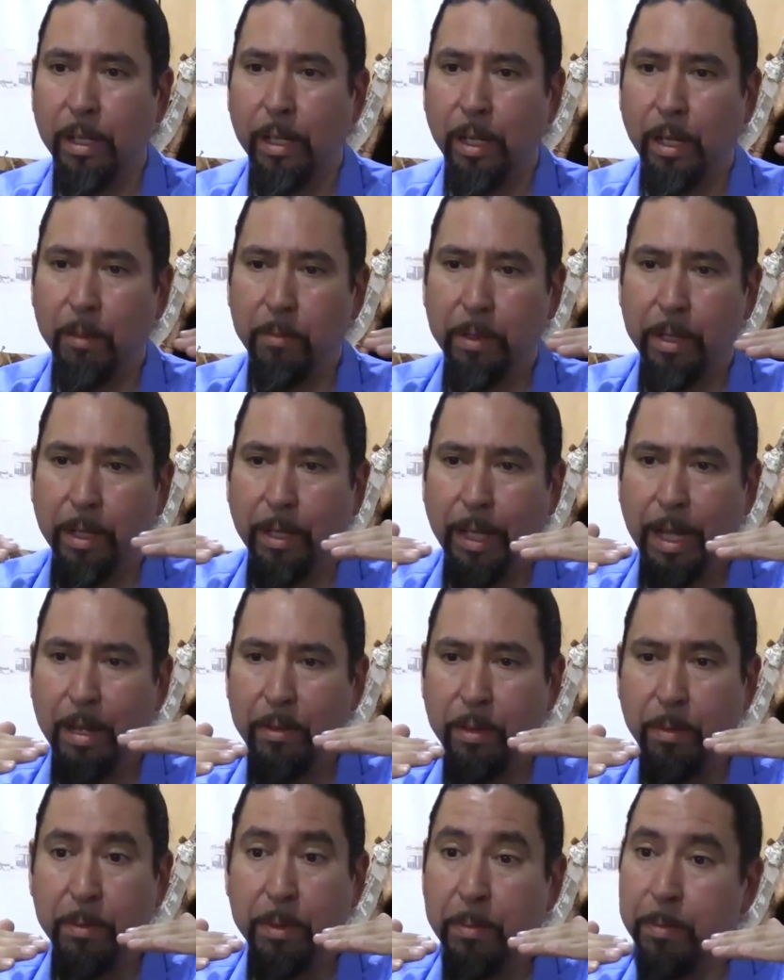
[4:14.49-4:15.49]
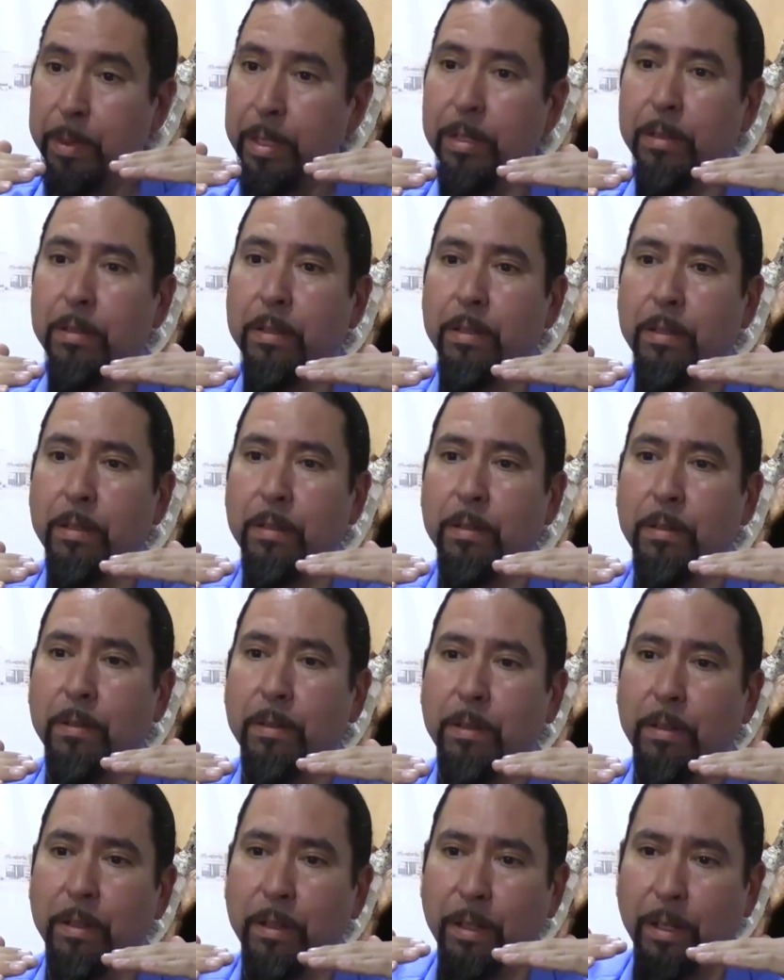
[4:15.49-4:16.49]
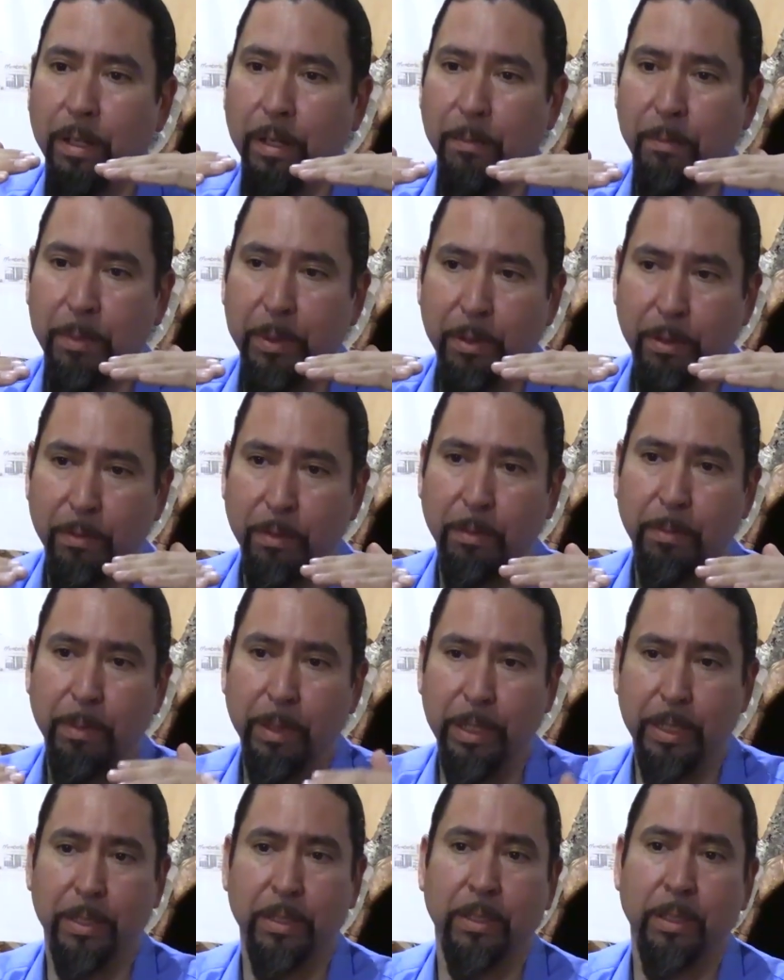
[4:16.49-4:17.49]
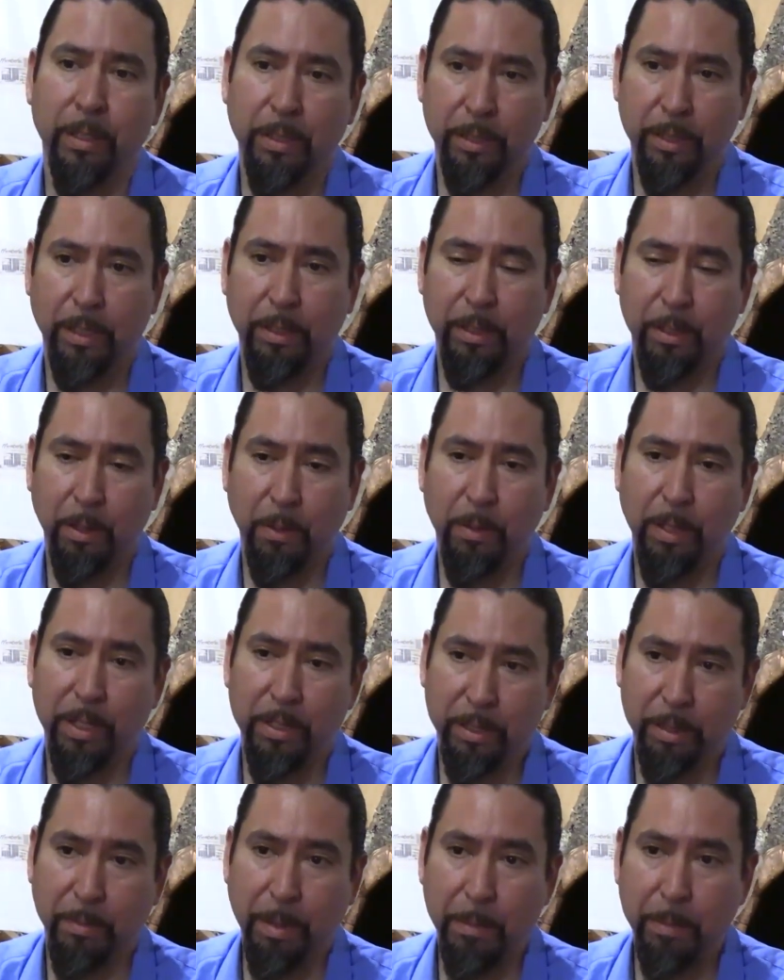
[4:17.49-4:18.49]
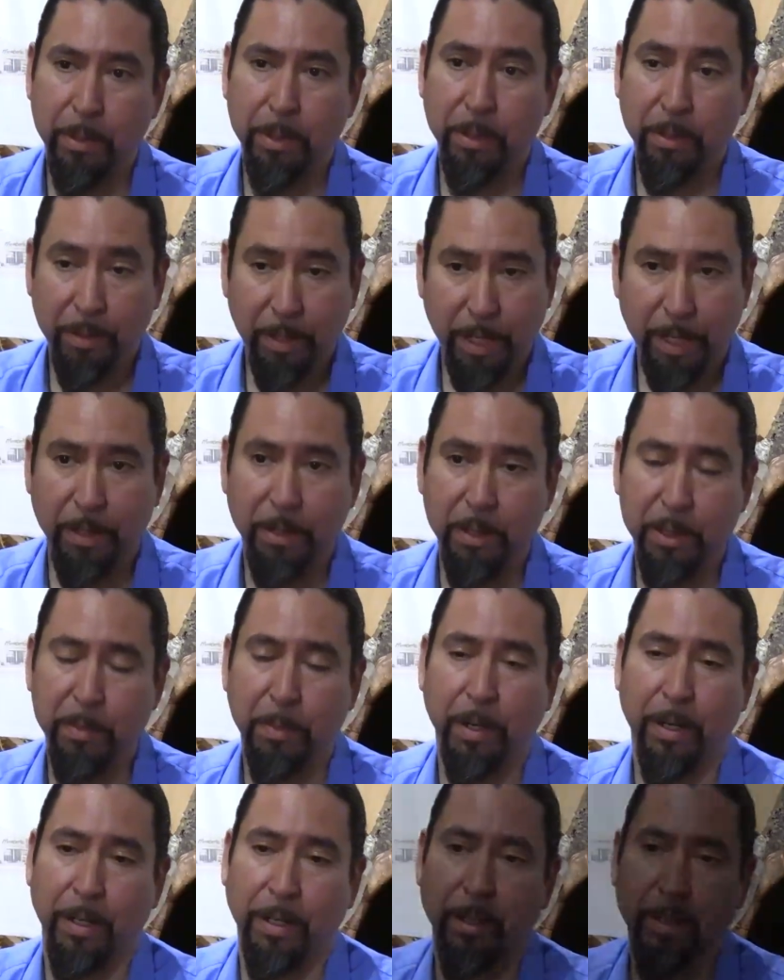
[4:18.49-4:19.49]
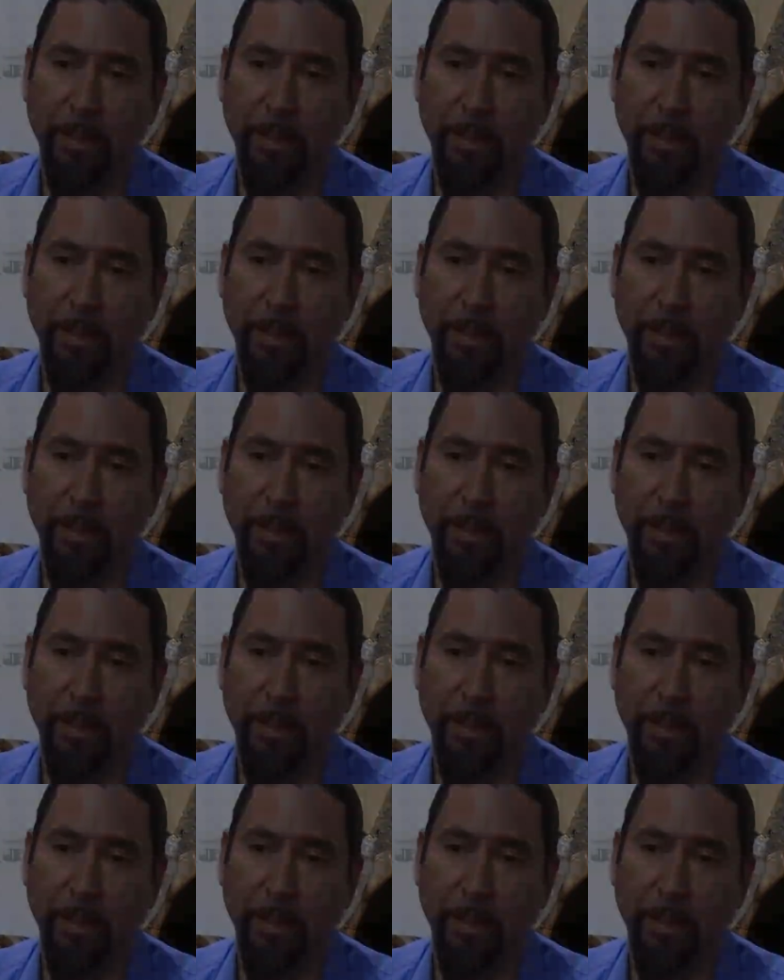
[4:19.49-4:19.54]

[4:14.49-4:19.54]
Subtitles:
And we allow them to meet in a beautiful place known as the Membertou Heritage Park.